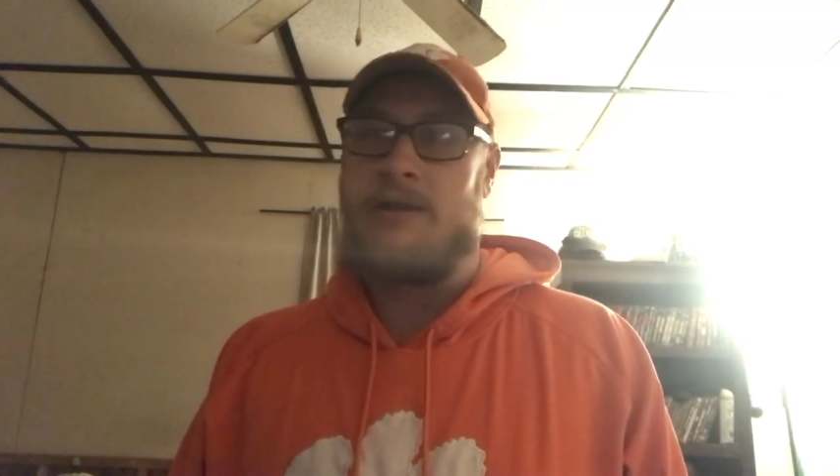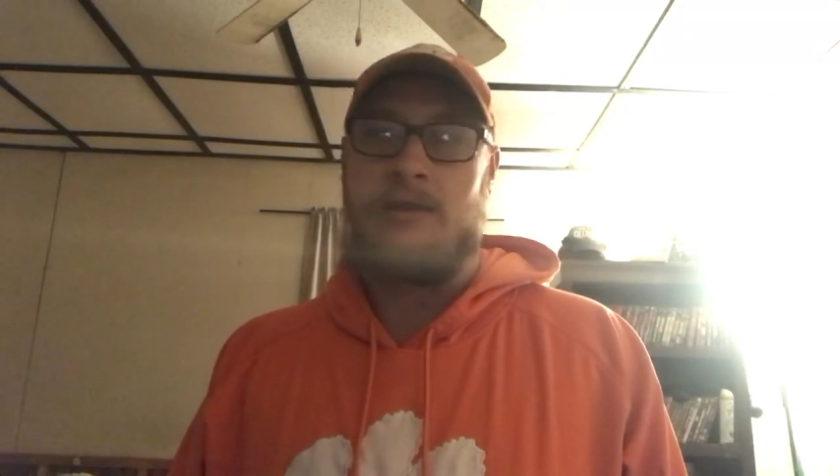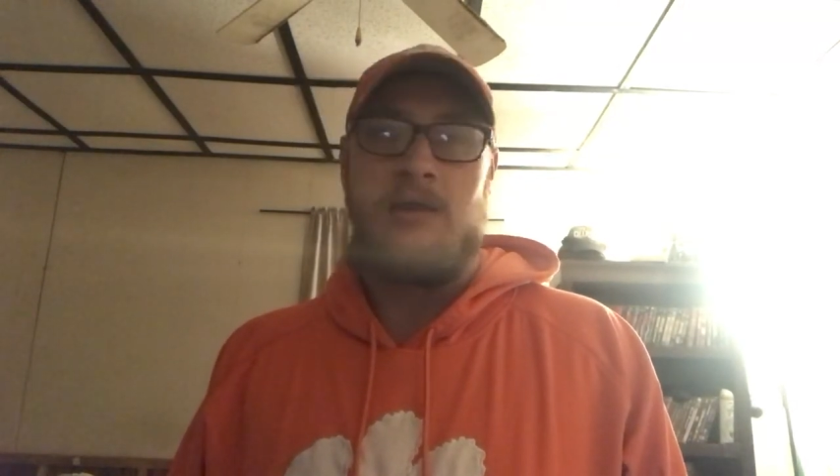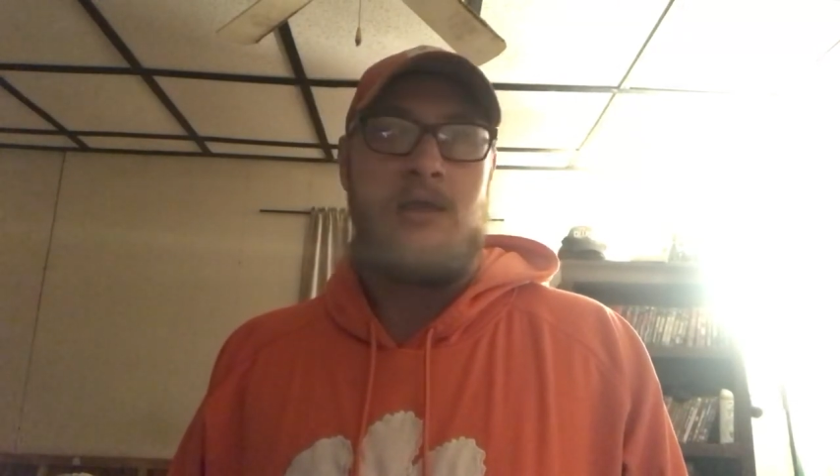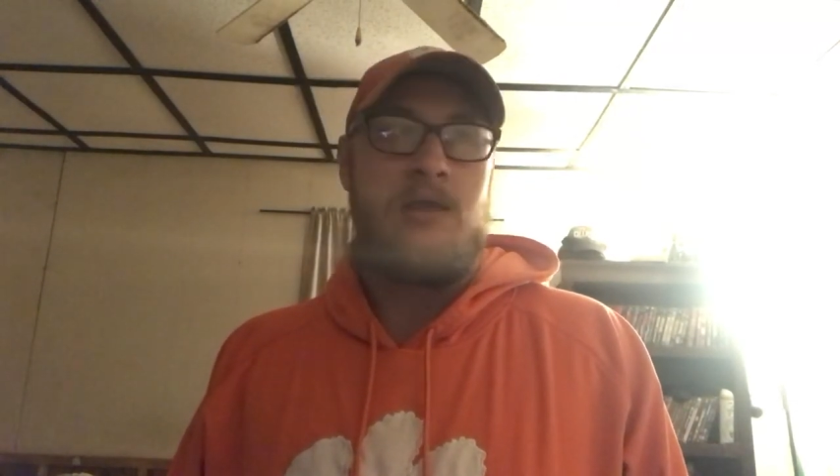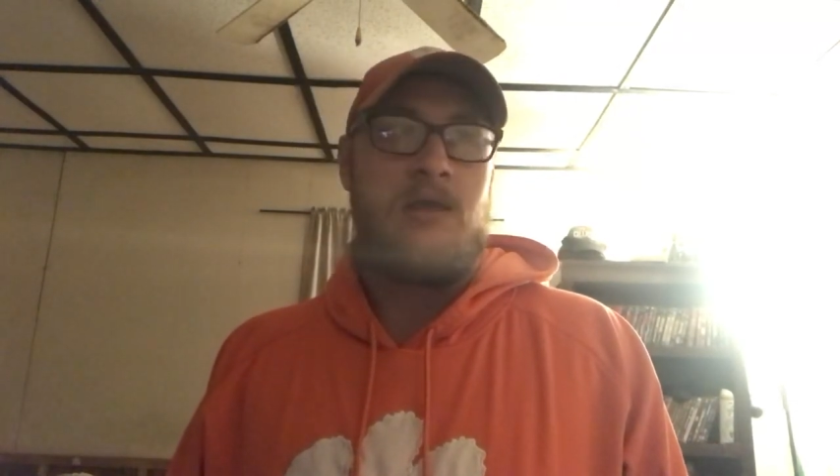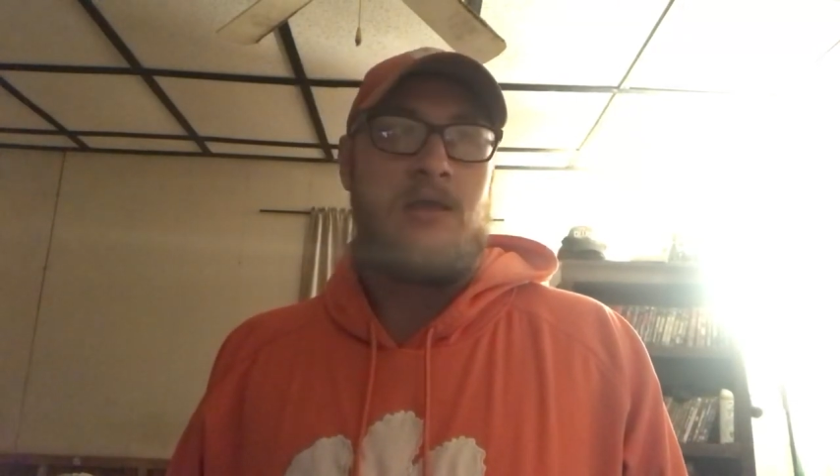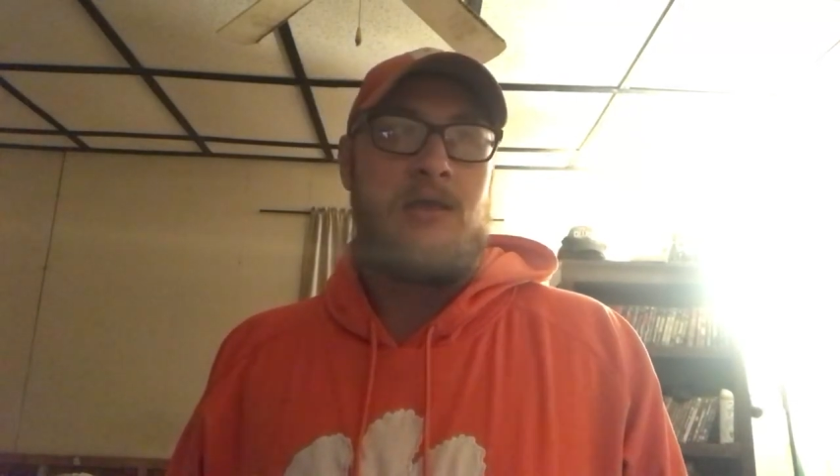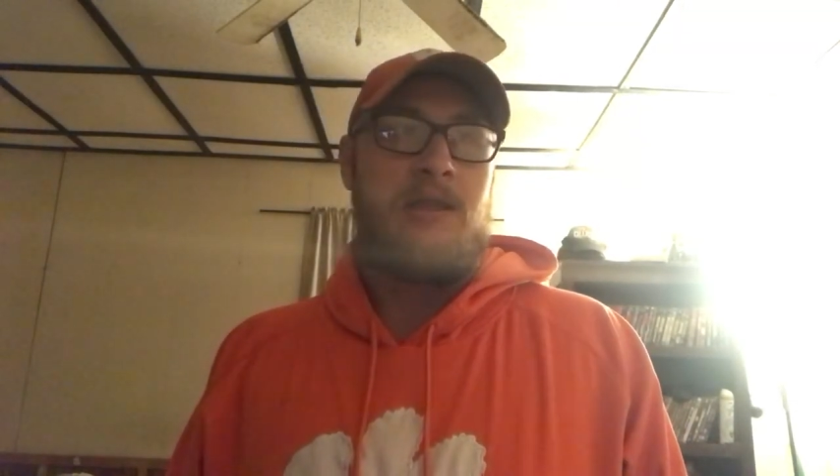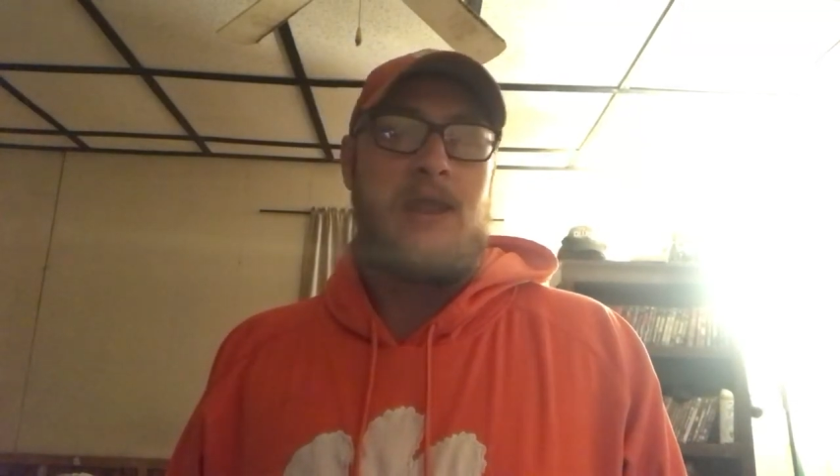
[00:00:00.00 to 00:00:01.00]
it.
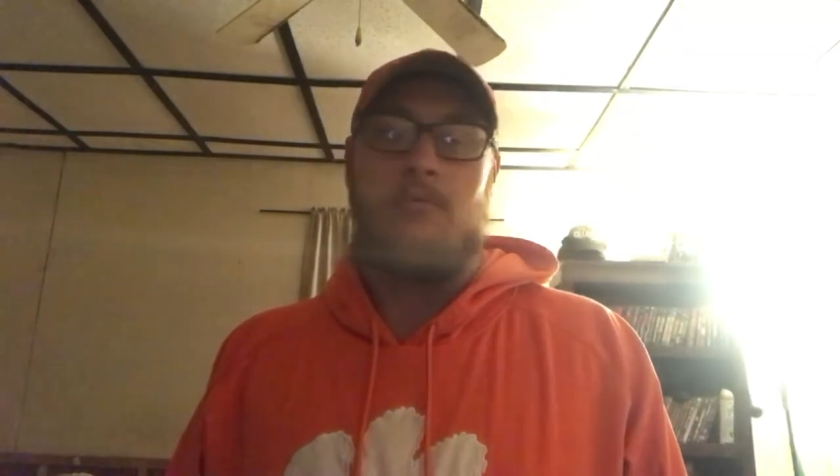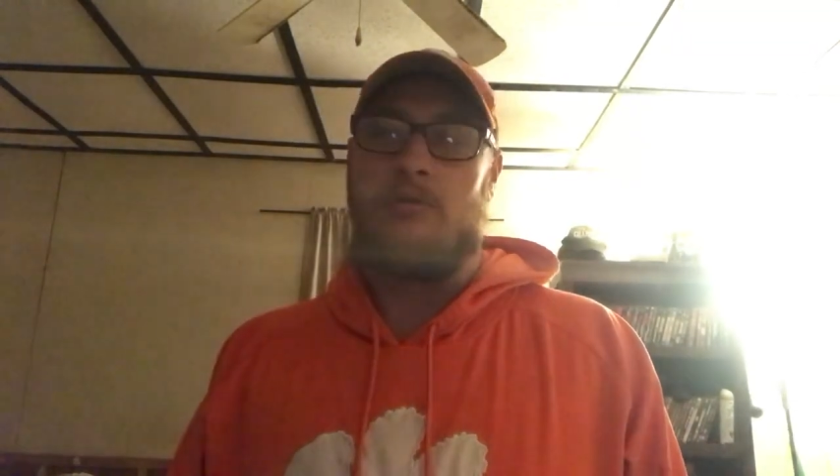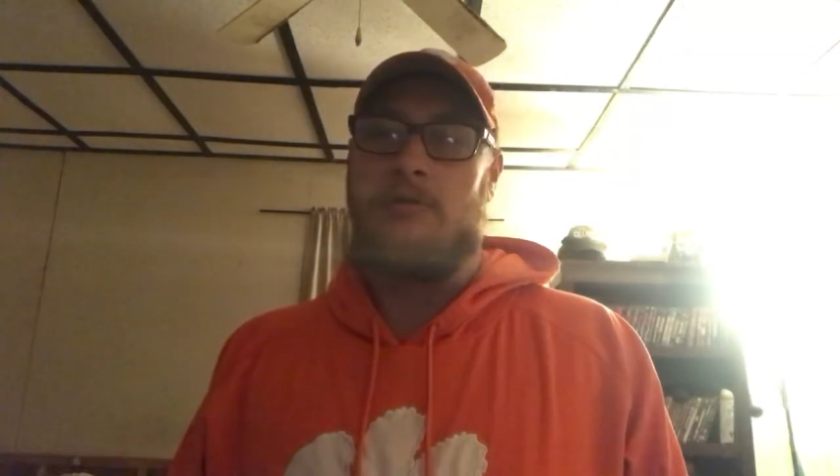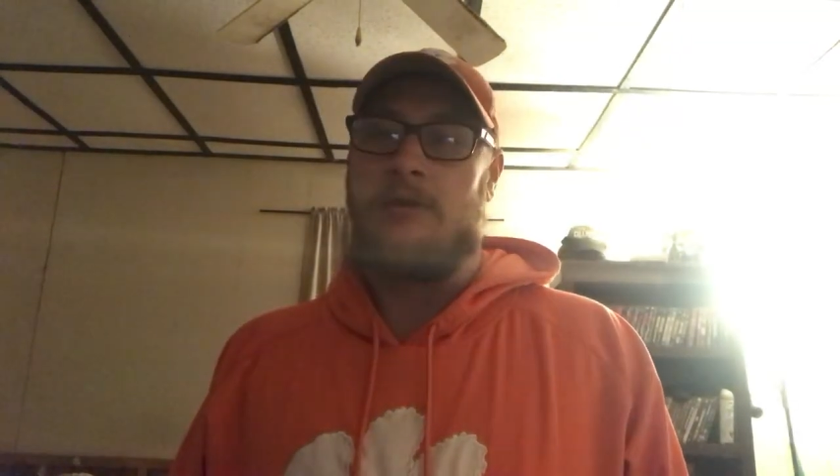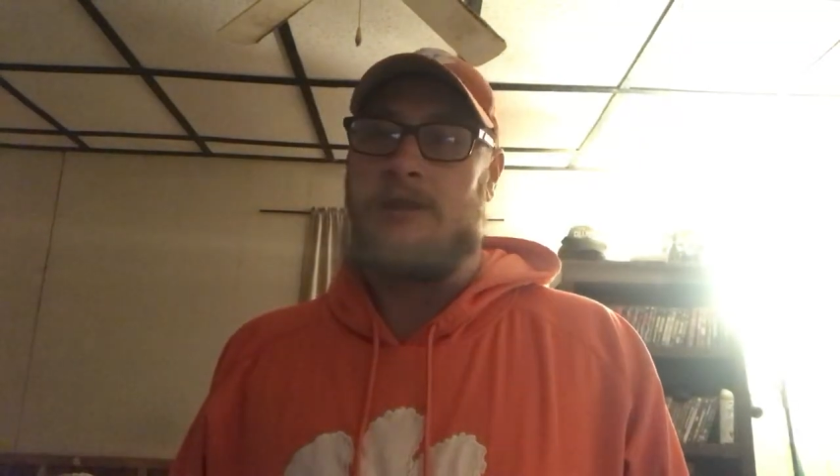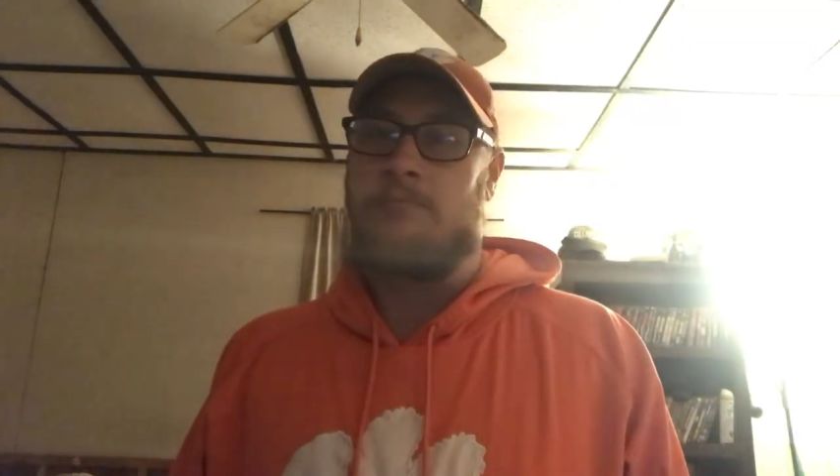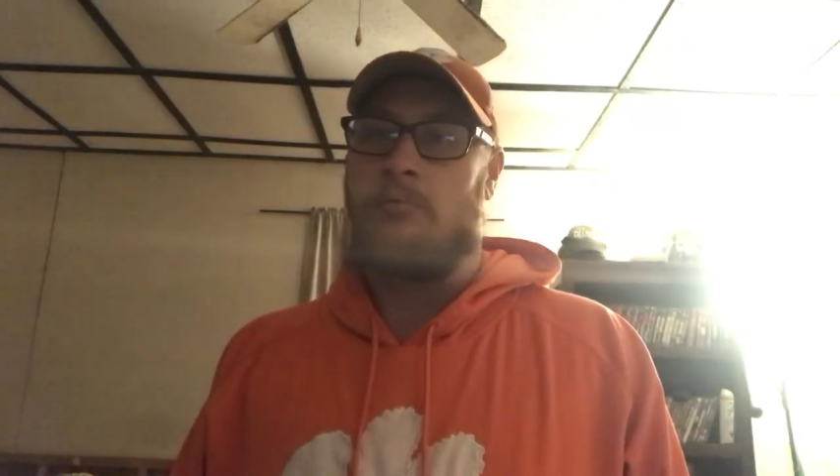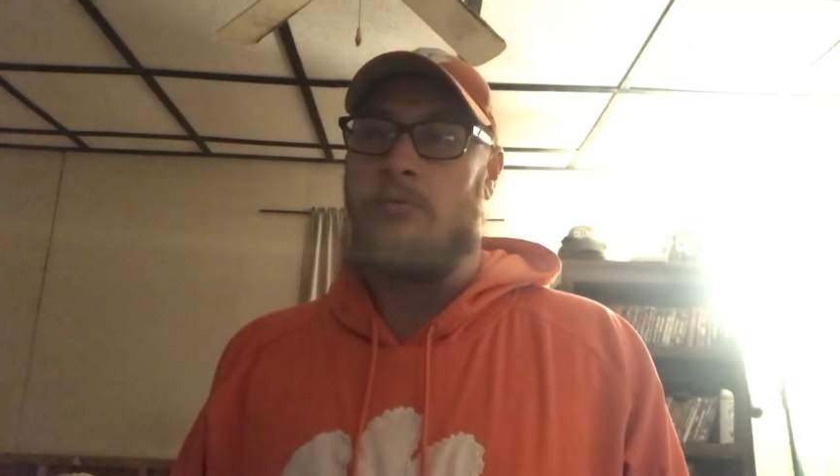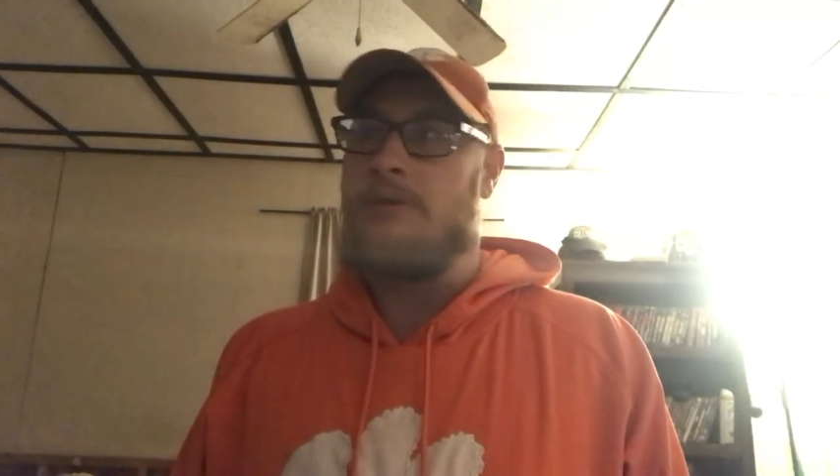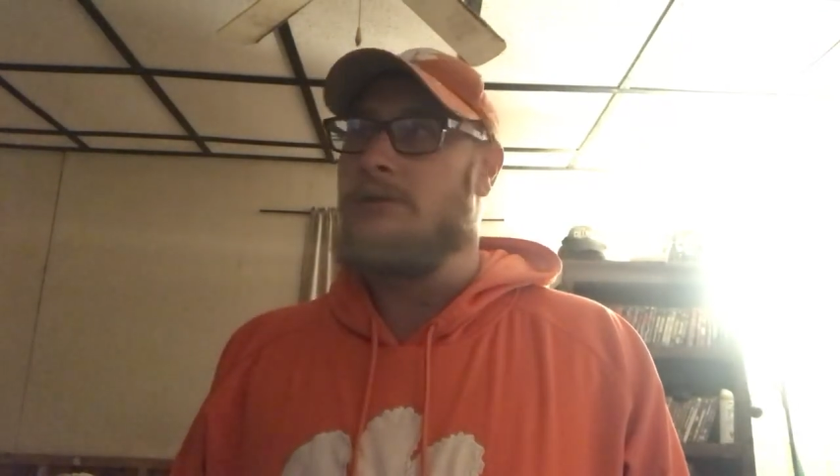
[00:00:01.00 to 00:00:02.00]
They were
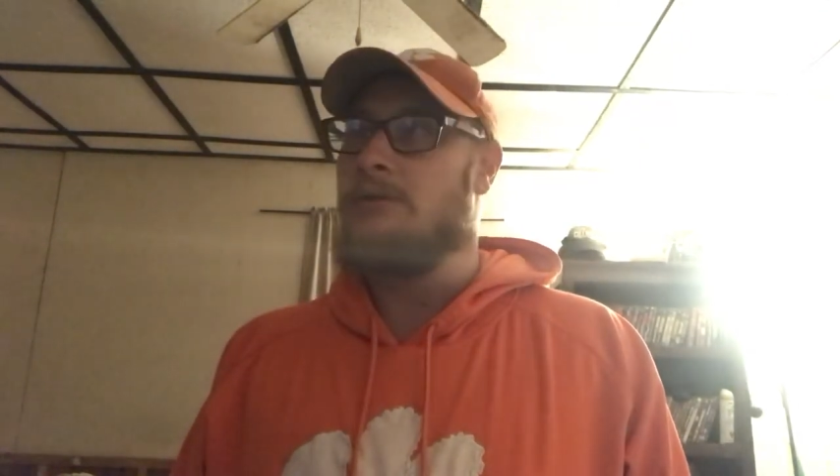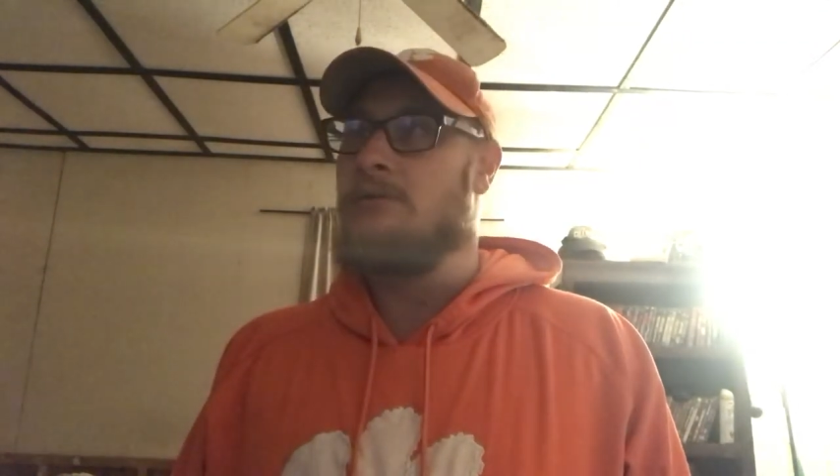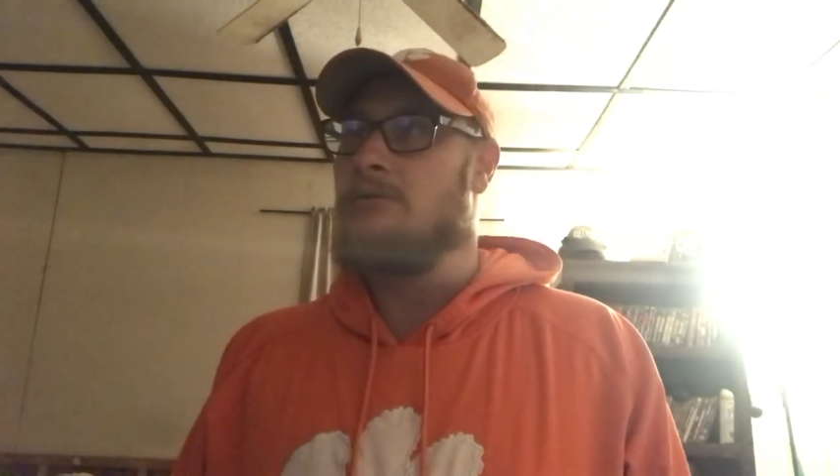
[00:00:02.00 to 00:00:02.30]
exploiting